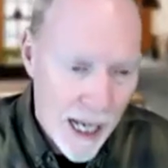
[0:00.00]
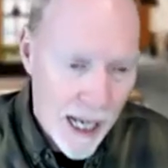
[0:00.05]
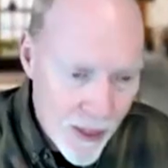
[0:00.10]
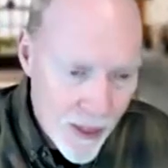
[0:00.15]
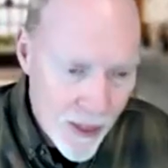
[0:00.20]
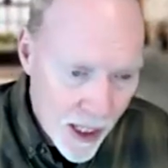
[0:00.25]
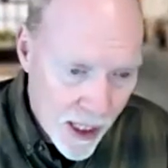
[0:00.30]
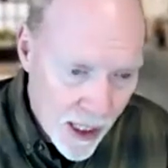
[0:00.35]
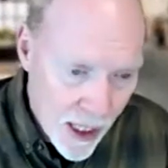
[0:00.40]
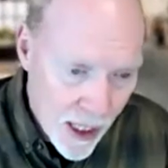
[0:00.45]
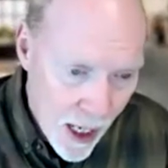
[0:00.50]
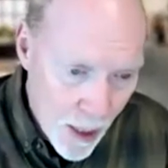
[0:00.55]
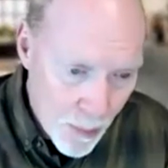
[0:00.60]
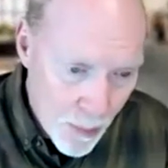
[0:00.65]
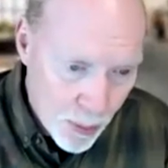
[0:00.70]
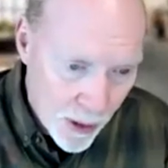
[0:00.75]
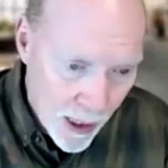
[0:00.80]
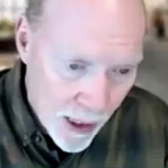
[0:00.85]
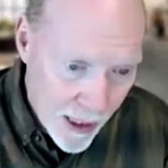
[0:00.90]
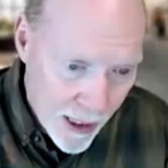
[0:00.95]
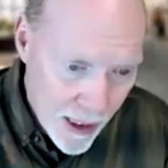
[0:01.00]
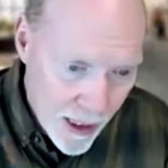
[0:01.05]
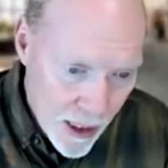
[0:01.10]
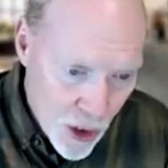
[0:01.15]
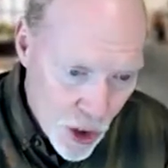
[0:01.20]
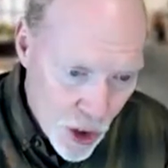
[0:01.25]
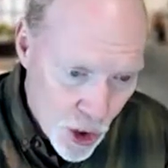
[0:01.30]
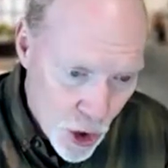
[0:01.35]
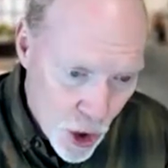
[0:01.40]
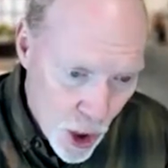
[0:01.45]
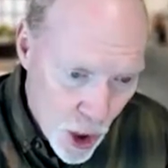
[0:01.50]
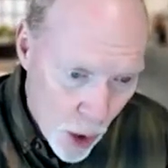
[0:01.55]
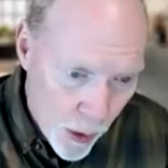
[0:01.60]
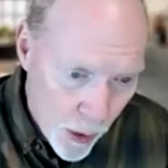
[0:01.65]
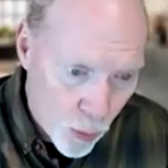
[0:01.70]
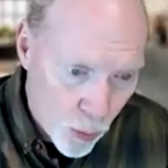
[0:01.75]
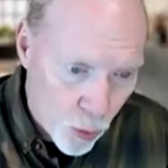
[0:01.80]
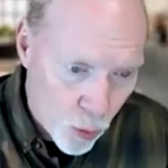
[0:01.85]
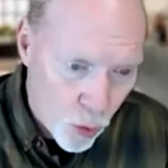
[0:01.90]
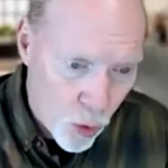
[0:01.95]
And the cut plane is
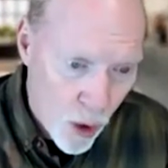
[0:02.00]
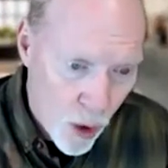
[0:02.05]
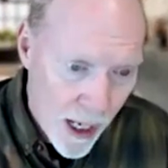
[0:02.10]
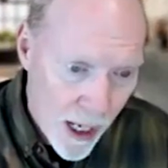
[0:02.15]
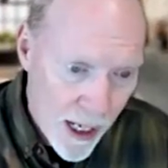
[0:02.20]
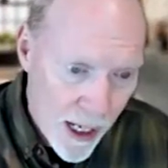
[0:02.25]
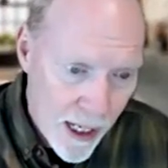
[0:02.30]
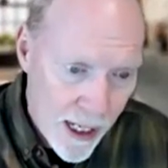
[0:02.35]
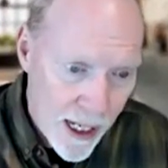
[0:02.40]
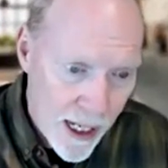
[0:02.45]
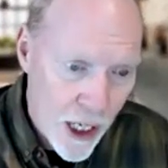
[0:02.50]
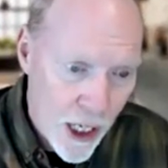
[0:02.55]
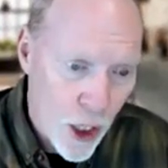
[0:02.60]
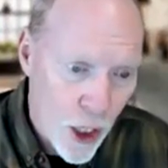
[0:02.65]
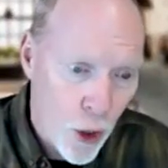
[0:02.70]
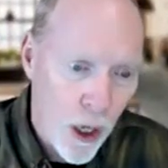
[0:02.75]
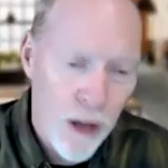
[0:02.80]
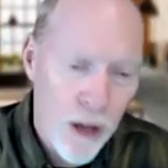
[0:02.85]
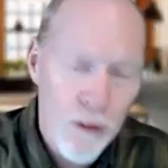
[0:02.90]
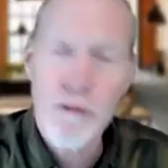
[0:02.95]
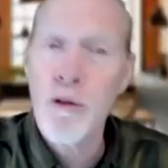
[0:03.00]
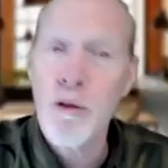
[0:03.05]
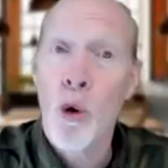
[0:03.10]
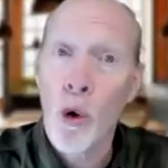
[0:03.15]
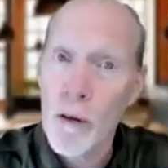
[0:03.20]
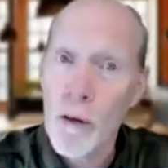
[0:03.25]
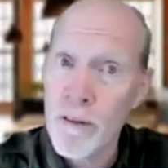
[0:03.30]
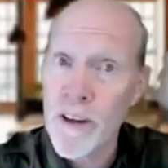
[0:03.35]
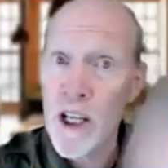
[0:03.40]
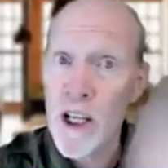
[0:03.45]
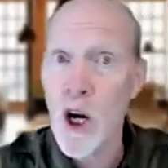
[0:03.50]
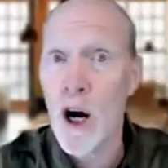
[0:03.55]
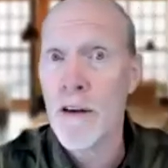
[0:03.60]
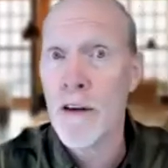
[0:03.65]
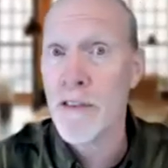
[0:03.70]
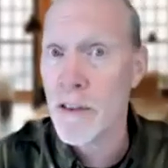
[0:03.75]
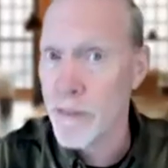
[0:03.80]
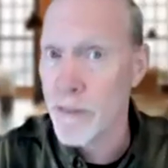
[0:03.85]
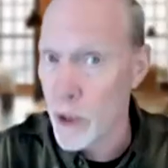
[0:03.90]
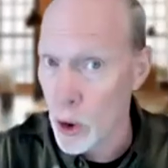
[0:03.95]
showing right here at 4 feet
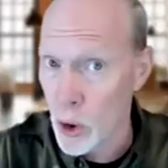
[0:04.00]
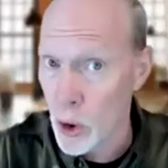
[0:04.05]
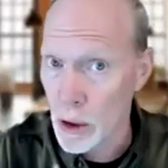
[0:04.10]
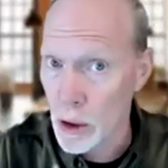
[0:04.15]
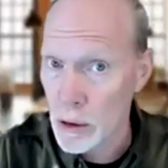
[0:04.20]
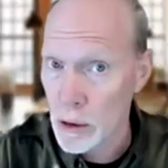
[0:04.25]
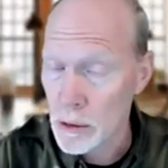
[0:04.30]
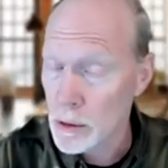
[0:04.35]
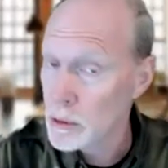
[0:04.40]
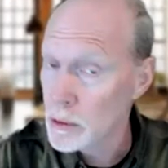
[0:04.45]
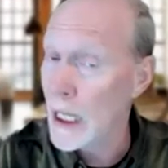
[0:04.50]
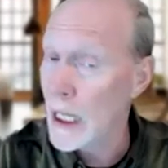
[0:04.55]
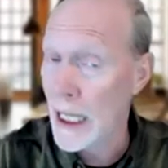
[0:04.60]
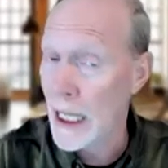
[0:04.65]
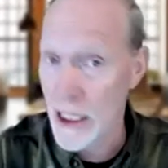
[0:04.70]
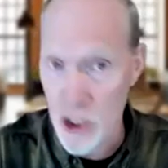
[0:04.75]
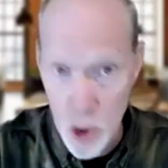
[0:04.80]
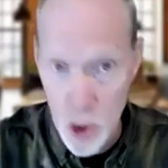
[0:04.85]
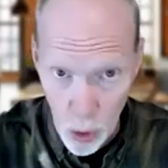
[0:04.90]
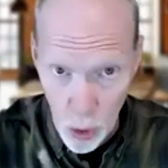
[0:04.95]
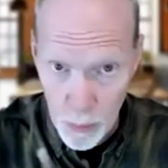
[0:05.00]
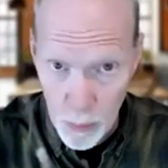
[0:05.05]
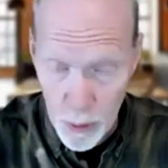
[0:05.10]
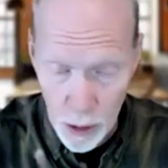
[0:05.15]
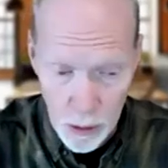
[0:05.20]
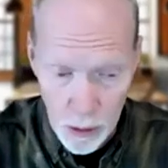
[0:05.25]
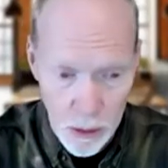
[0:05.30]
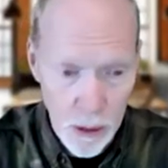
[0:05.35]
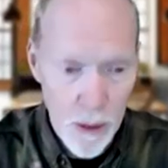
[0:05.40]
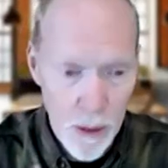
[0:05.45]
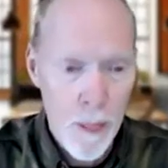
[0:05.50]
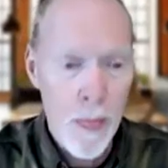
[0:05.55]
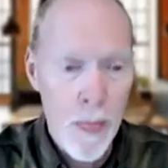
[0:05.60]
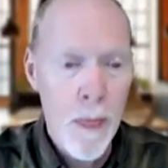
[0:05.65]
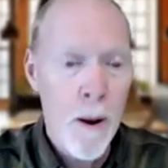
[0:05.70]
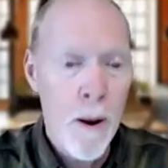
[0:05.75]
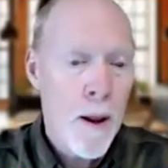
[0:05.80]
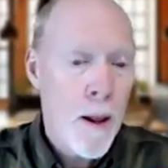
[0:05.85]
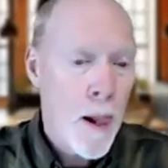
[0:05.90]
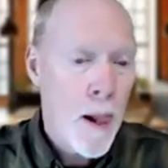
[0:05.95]
off the floor. That's normal.
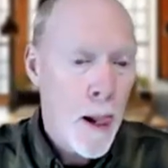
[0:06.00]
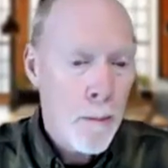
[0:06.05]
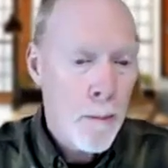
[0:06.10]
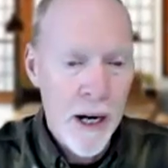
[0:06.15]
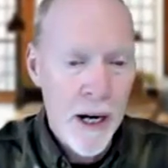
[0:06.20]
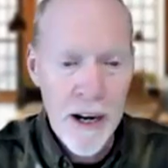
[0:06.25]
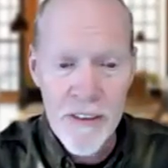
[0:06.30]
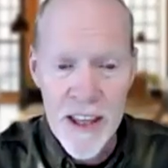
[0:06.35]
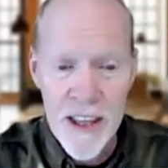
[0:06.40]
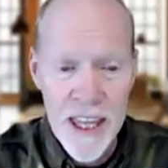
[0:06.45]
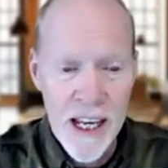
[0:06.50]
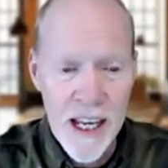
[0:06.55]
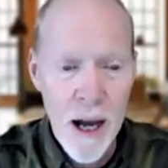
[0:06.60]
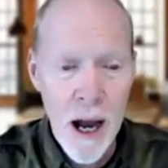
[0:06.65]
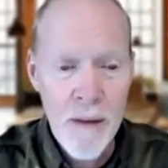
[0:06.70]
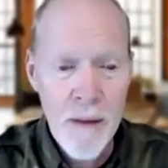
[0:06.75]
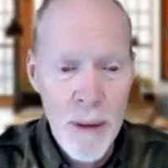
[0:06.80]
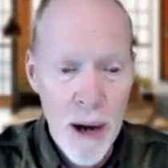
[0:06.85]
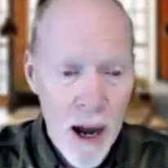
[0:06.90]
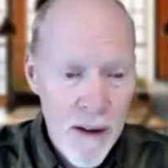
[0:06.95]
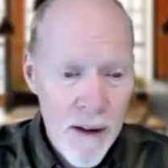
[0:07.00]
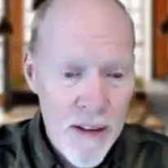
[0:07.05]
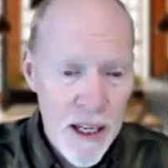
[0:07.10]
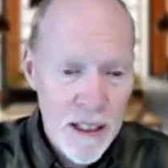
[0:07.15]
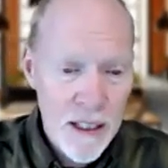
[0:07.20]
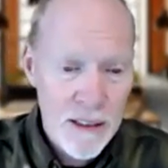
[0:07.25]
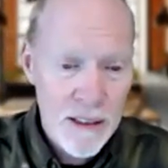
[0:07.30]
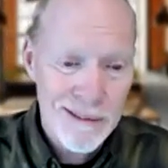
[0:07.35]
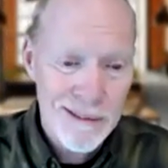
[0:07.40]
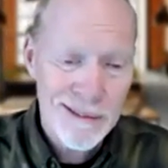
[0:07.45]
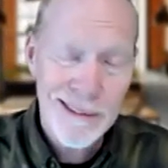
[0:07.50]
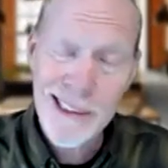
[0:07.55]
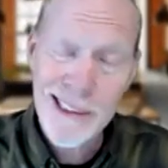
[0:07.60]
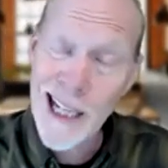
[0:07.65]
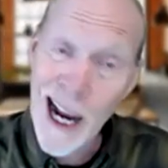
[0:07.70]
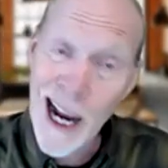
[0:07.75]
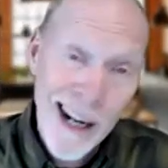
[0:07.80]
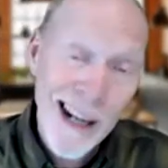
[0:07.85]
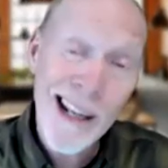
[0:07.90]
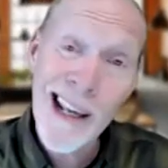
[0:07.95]
But everything above it is
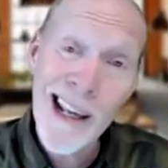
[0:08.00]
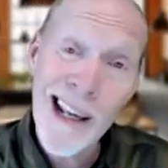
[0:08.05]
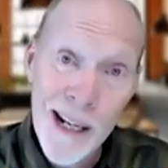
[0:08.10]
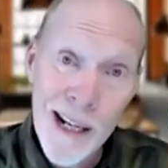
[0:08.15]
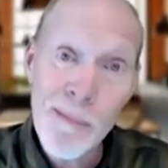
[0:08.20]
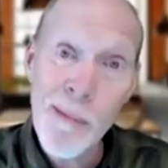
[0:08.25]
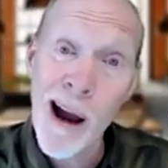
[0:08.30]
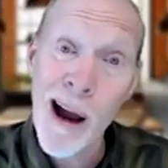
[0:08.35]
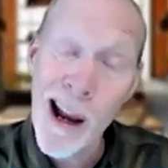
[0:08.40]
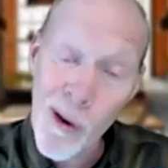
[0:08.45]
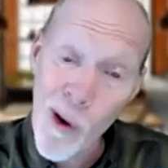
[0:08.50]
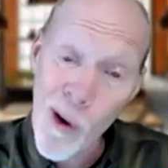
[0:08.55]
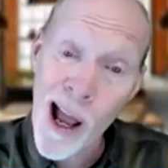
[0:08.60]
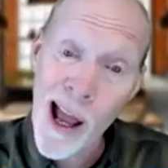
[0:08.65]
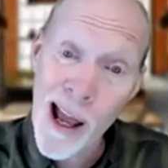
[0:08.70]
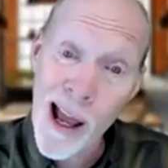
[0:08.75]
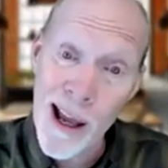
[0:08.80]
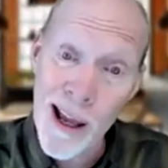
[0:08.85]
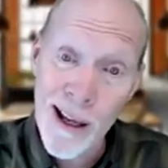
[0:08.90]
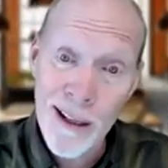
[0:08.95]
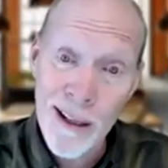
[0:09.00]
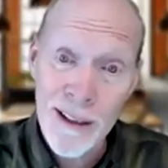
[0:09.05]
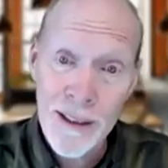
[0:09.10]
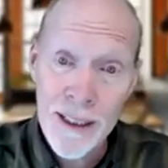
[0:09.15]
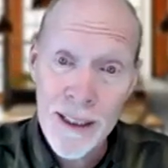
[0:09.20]
kind of getting in my way.